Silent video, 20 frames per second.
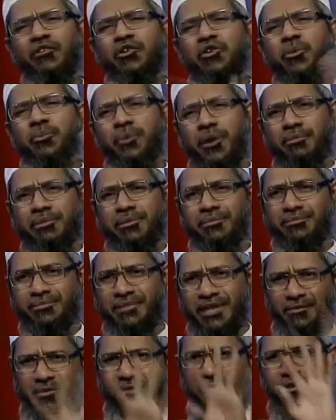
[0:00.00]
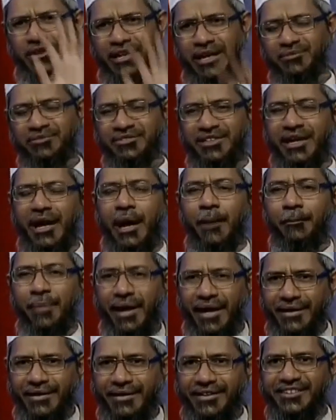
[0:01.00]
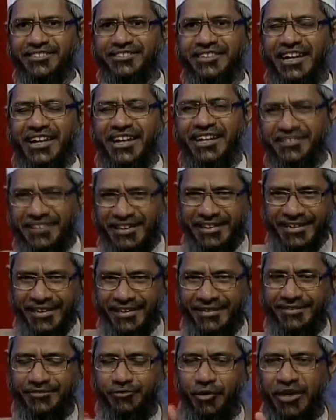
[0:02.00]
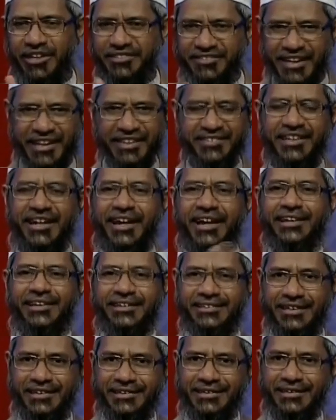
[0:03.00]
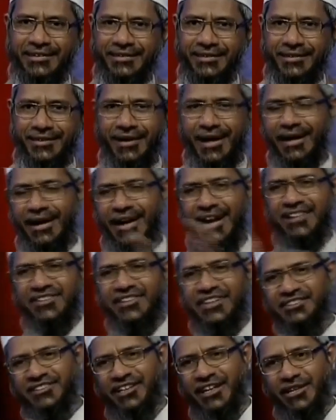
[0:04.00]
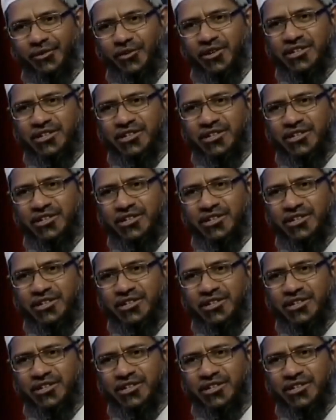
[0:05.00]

I've got no problem. Give me 4 times. But saying a sentence, 20 seconds, again interjecting, again asking a second